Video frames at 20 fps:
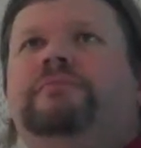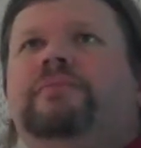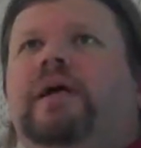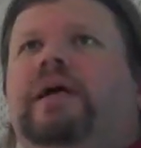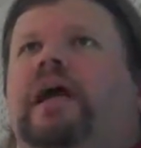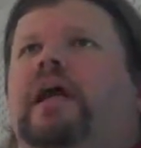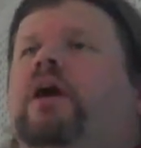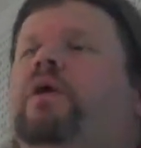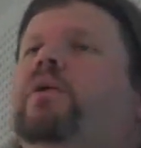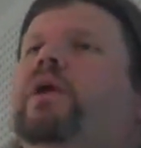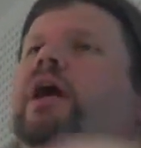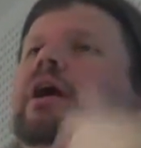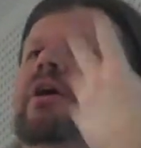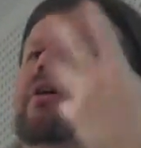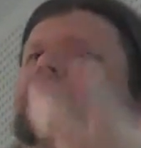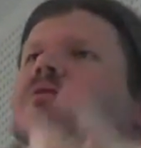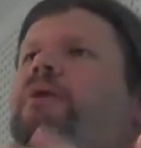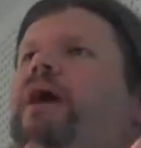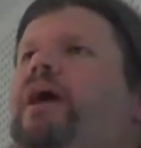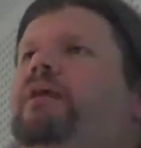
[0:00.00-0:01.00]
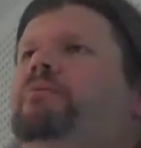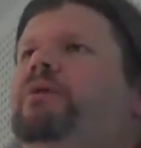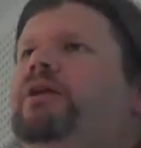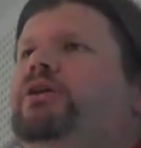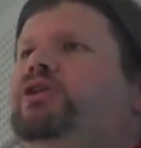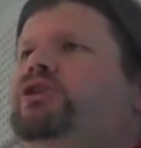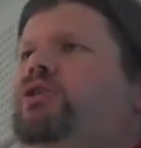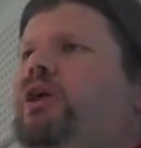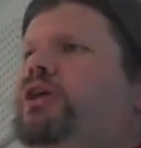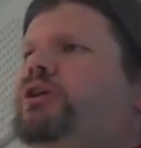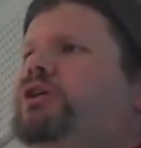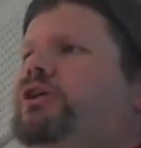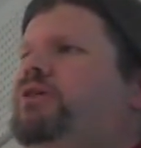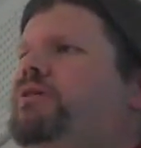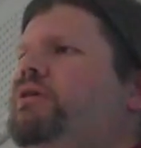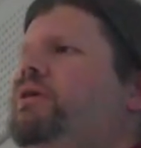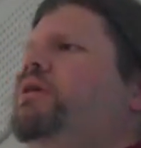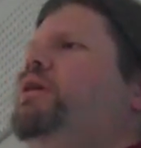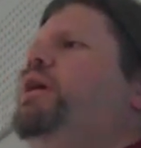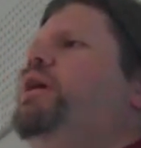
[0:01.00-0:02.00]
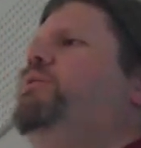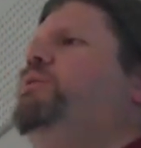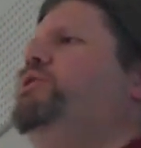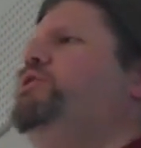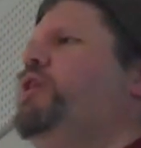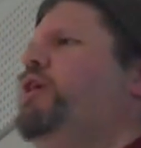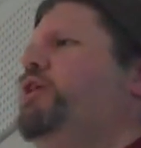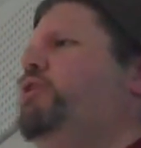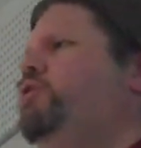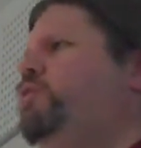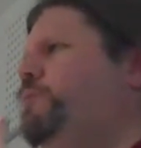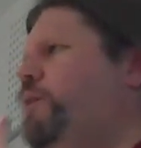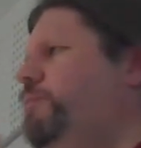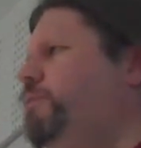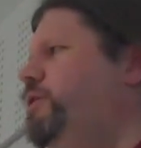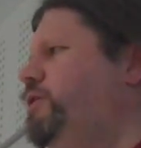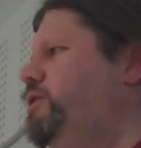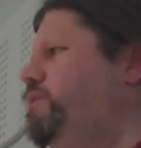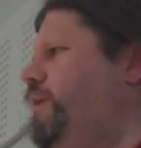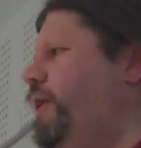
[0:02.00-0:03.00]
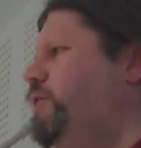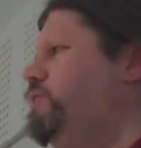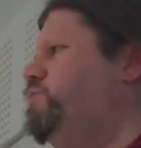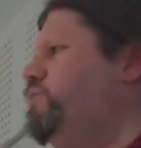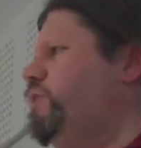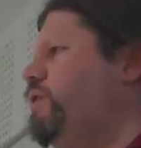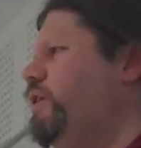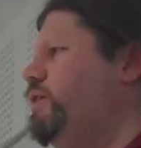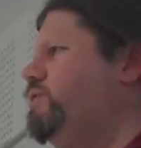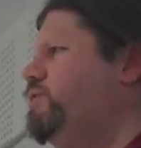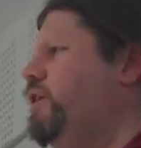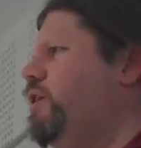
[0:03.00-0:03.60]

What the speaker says: Like, I know when I go to my administration and we try to do public debates with things,